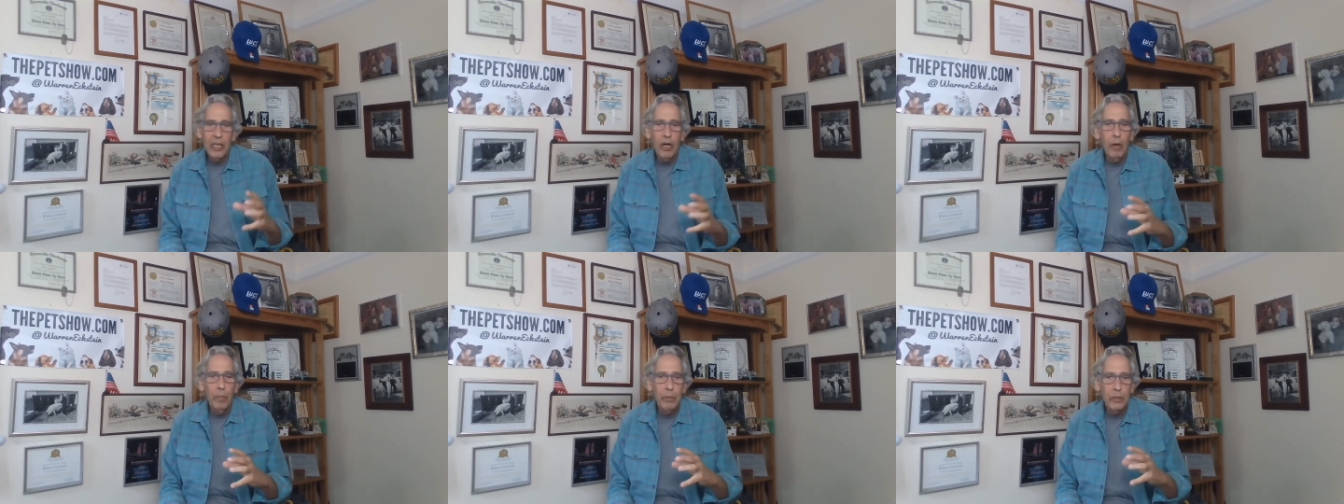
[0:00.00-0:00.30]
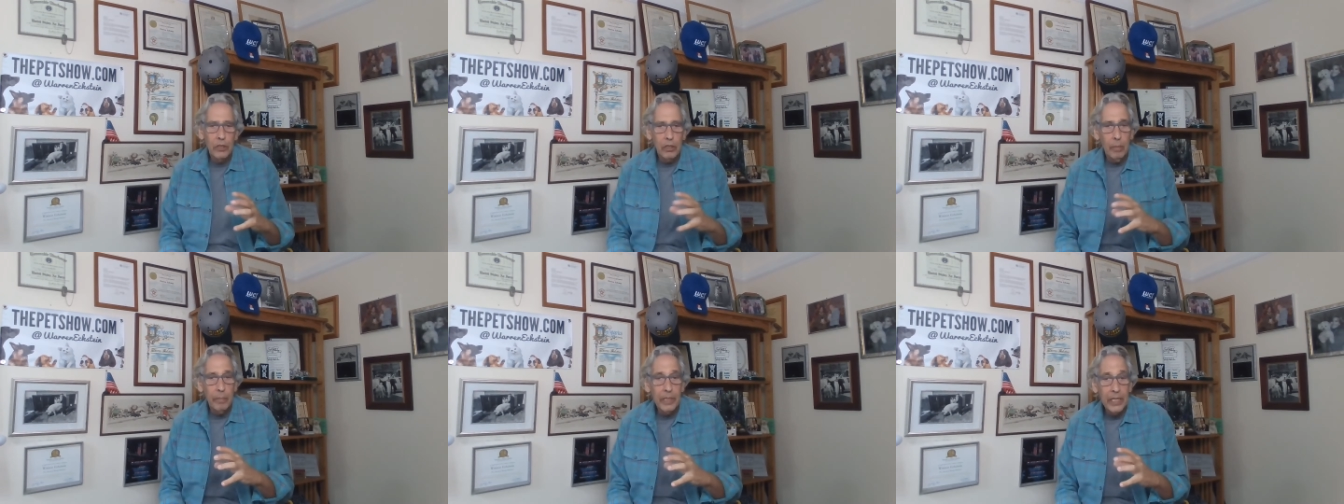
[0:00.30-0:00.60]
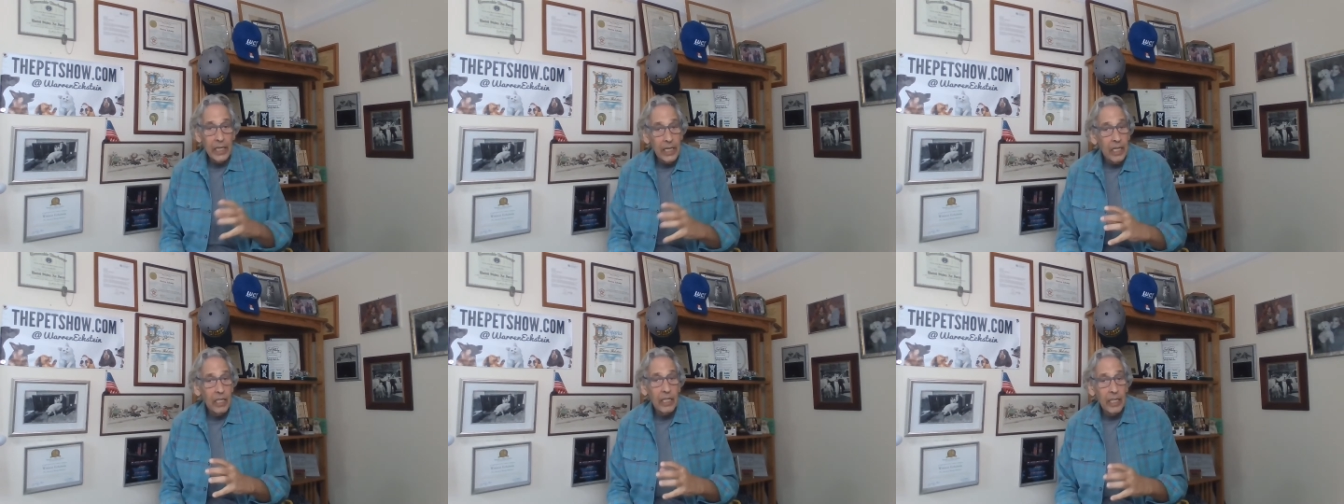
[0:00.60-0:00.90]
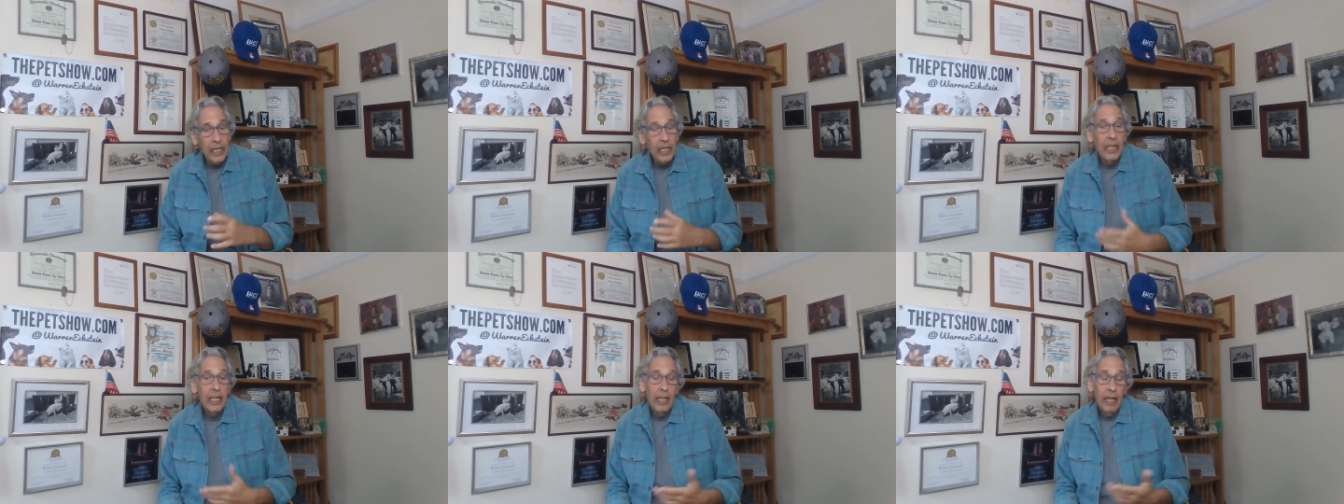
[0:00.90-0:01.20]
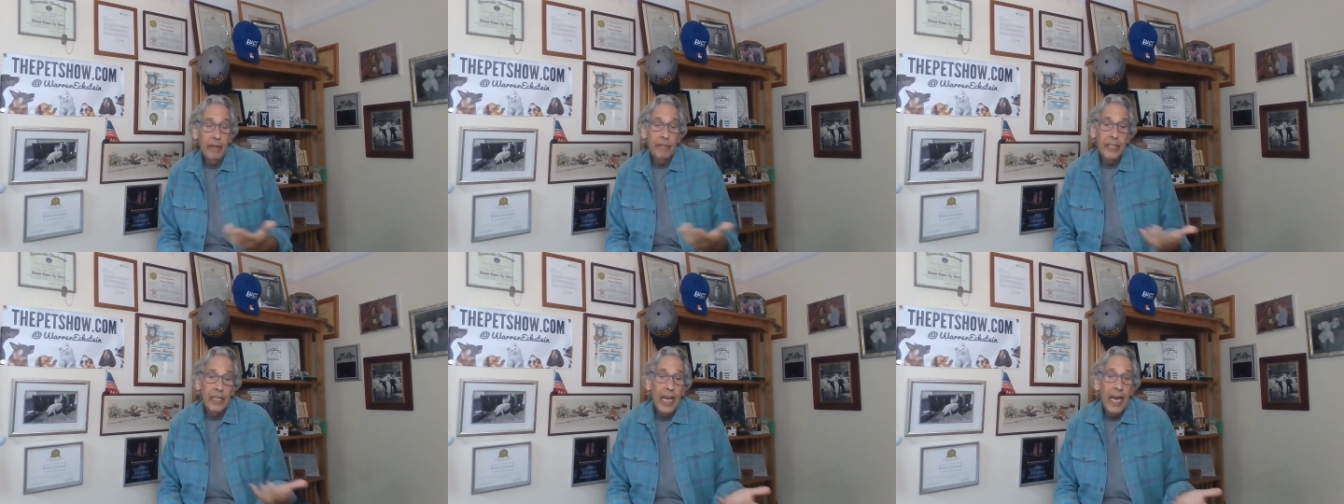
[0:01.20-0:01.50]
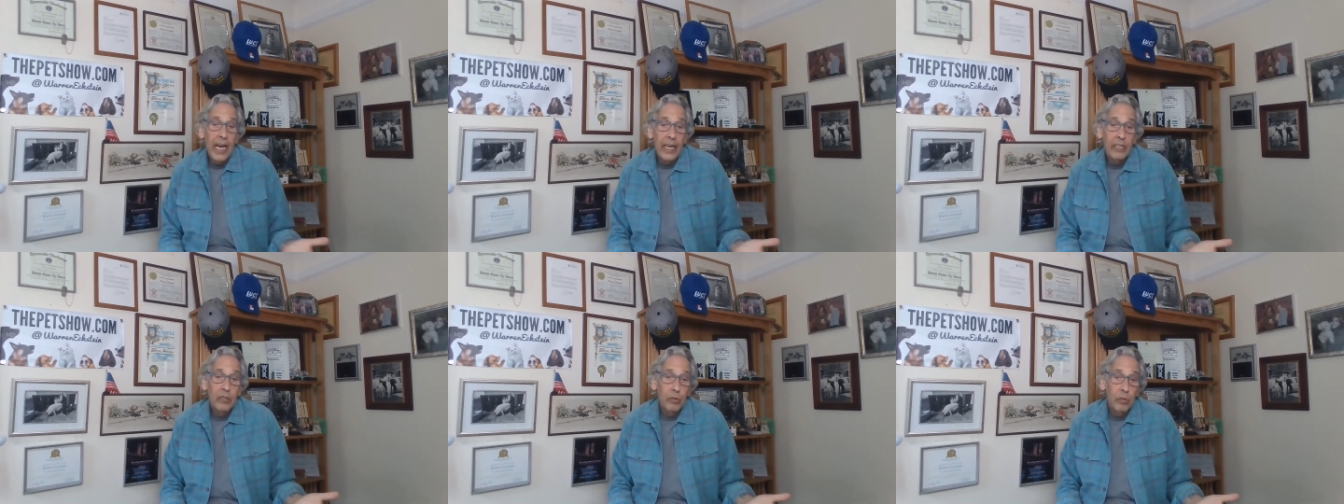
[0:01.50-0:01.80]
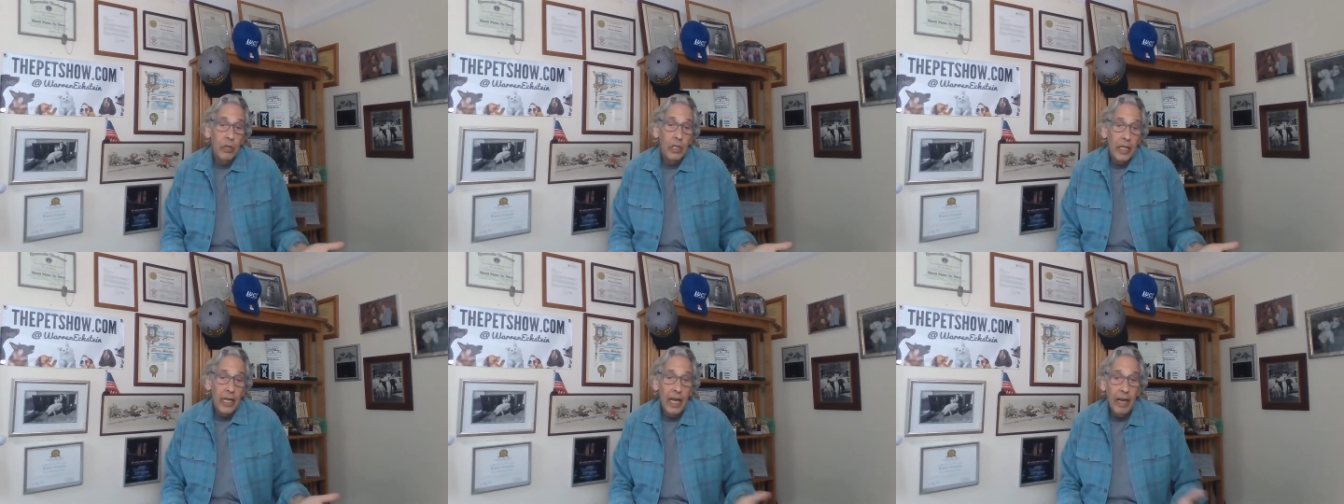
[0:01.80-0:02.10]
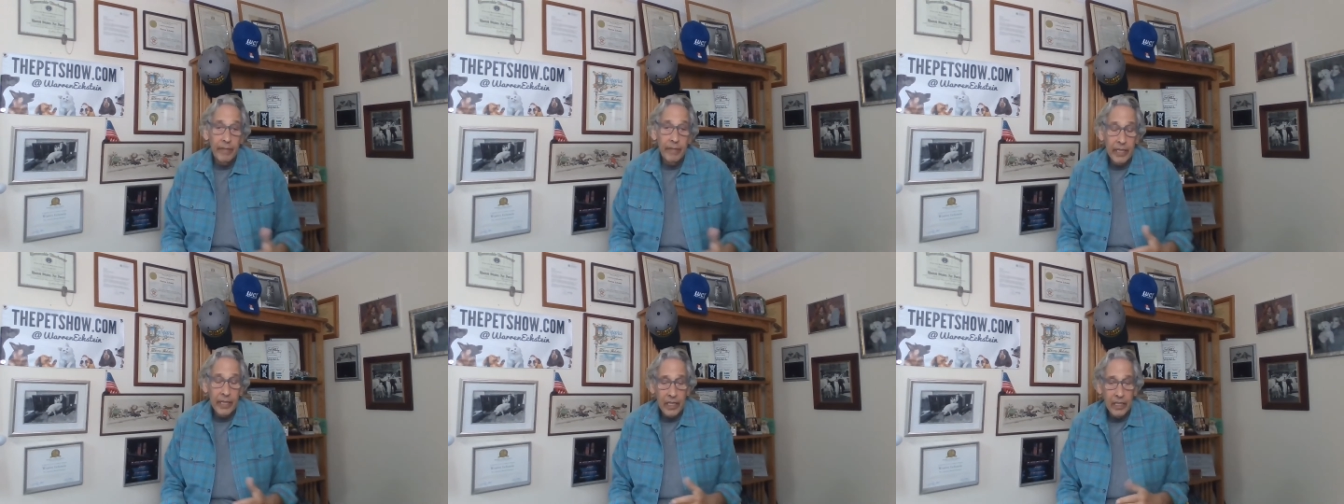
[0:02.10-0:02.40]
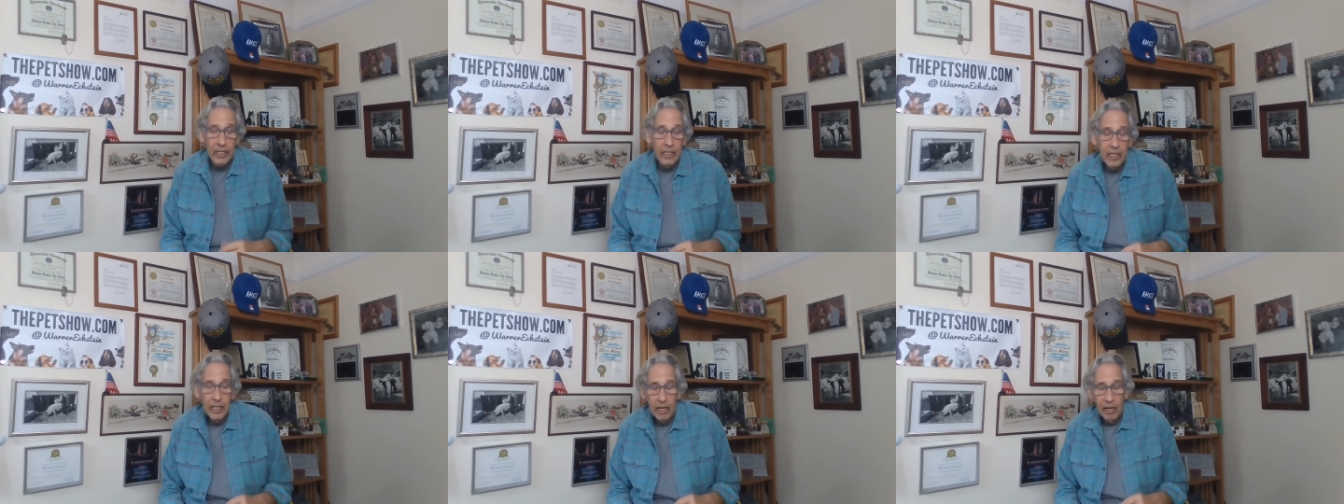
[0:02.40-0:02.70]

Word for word: help with some of the healing if the cat is really having a,